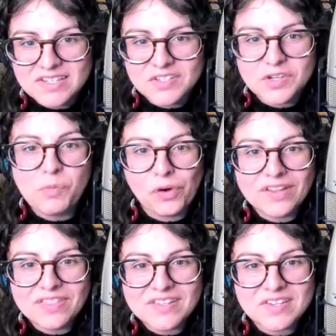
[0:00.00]
Is there more
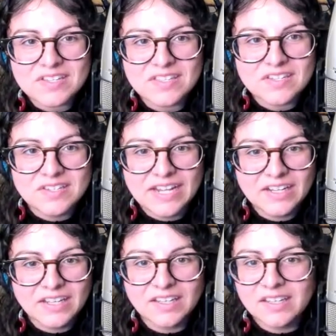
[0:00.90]
in this
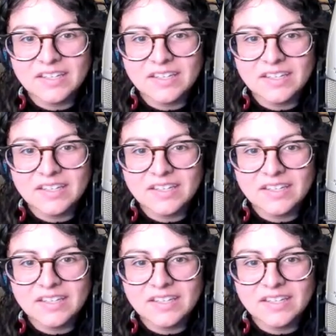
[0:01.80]
deck?